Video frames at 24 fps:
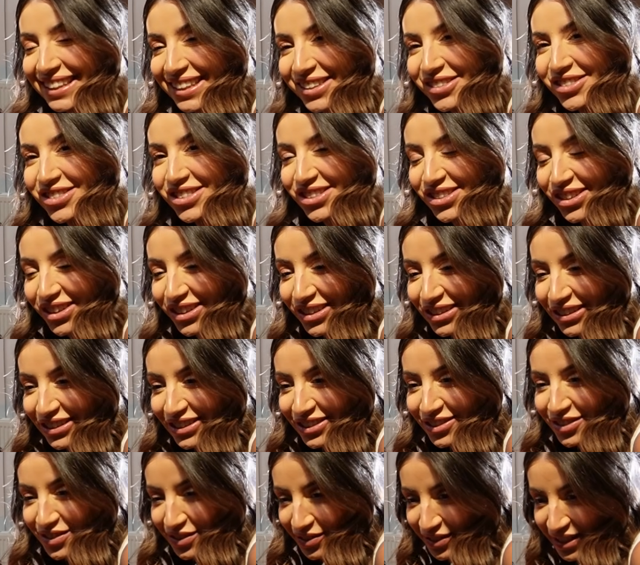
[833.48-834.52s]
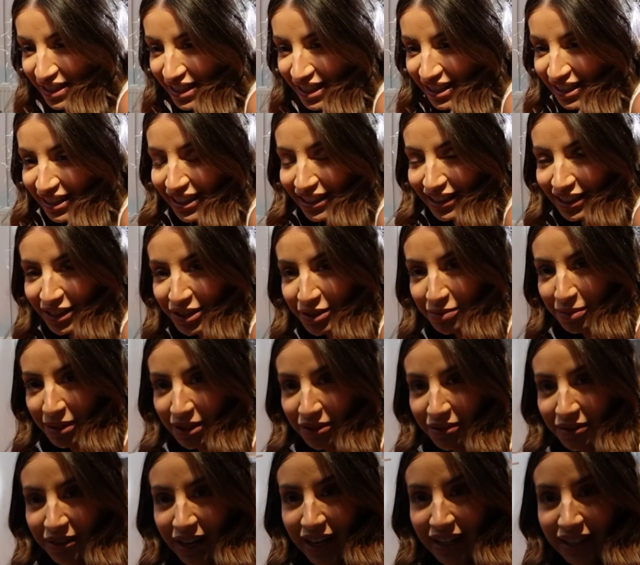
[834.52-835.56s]
It was so good. We are a little
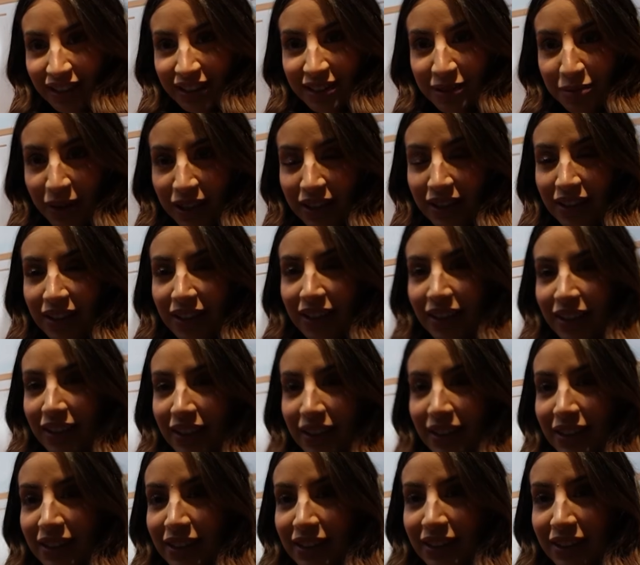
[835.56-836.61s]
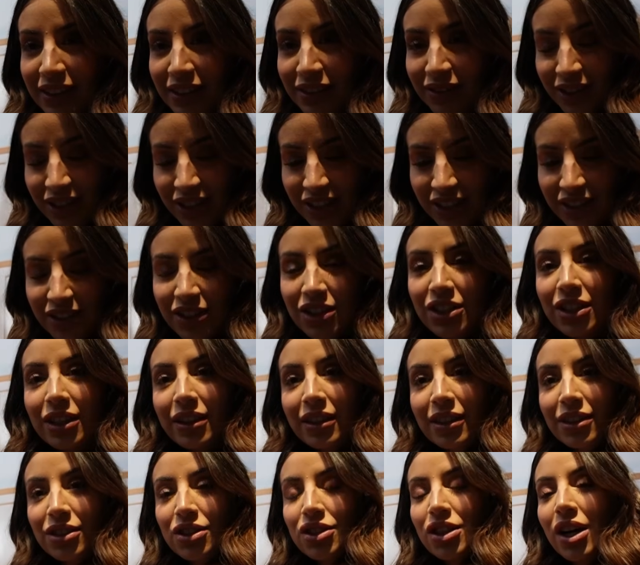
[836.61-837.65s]
bit wrecked, but we're just
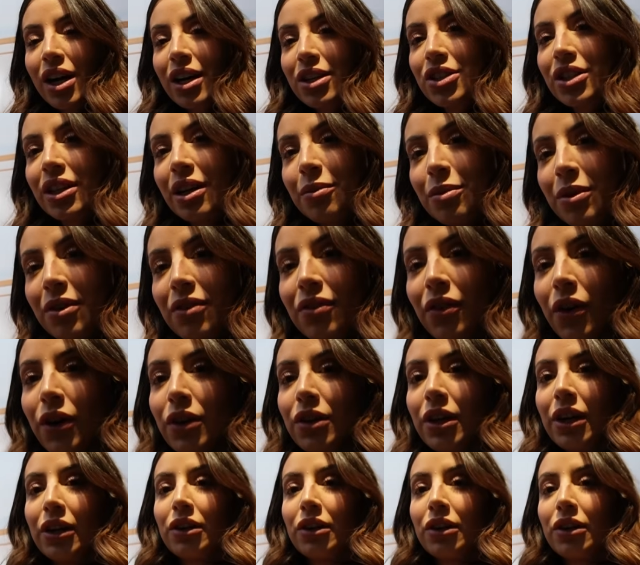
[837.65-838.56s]
chilling, charging up the phone.